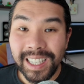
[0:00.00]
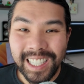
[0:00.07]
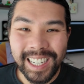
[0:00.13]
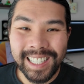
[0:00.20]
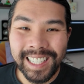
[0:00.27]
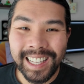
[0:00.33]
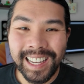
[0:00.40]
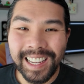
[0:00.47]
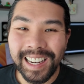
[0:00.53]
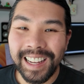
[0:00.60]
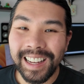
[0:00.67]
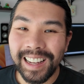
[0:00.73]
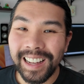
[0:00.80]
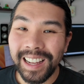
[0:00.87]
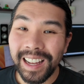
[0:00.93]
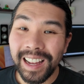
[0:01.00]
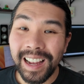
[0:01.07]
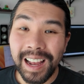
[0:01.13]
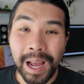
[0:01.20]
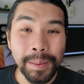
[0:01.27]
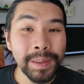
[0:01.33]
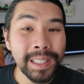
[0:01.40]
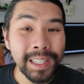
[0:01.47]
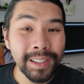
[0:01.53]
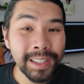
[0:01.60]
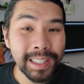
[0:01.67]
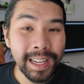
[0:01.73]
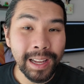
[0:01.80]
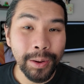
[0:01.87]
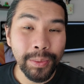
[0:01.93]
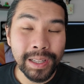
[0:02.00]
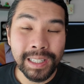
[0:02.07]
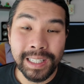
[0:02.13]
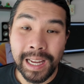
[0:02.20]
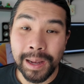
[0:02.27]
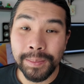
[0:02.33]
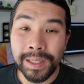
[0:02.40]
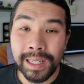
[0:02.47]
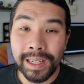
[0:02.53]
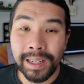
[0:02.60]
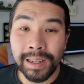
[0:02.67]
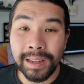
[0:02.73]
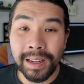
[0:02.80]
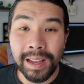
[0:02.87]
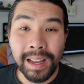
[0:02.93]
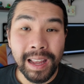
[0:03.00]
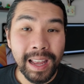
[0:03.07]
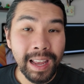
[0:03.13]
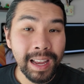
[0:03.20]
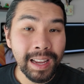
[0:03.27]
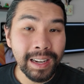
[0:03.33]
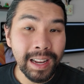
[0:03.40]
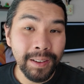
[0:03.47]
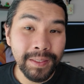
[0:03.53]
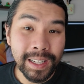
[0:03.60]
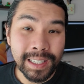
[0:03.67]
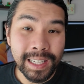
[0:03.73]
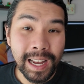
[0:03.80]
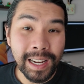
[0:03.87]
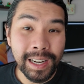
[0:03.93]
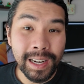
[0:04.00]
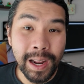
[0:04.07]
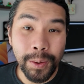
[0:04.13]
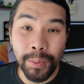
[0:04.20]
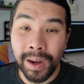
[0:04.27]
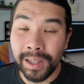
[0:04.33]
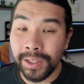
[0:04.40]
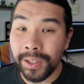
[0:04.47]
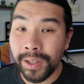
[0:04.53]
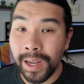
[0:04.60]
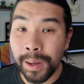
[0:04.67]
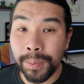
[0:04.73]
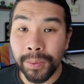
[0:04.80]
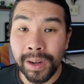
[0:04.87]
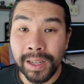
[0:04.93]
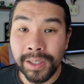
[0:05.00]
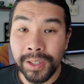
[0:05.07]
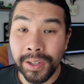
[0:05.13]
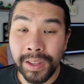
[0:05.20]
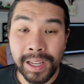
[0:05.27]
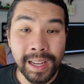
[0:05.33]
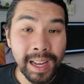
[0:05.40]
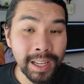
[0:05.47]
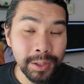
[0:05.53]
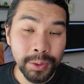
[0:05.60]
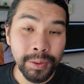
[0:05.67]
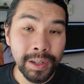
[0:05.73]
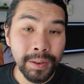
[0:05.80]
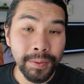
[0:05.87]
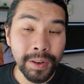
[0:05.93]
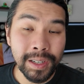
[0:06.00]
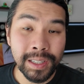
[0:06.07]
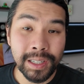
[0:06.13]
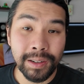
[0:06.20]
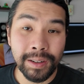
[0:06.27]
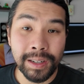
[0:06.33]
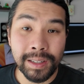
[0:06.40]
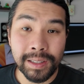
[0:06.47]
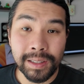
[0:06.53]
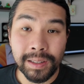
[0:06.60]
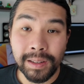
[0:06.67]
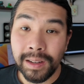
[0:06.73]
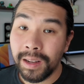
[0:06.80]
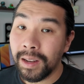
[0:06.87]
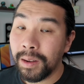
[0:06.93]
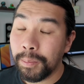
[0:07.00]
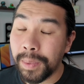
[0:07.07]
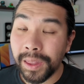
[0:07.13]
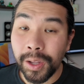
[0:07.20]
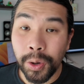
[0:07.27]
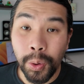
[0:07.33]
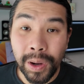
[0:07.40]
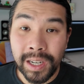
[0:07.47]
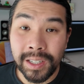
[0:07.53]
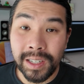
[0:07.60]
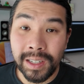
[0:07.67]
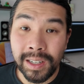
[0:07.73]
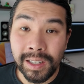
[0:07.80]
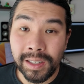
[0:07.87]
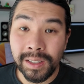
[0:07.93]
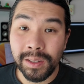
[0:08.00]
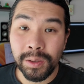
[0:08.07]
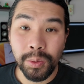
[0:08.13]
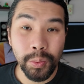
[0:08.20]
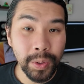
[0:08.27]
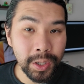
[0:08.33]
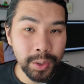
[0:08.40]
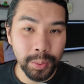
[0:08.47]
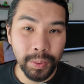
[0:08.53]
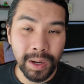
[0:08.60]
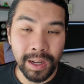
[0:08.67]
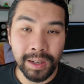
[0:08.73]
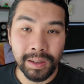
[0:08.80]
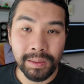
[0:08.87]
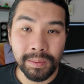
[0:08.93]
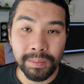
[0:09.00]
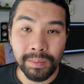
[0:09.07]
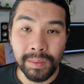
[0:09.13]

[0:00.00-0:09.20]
Just kidding. I'm still staying with Samsung and I've decided I want to upgrade to the S24 series. But the question is, which one?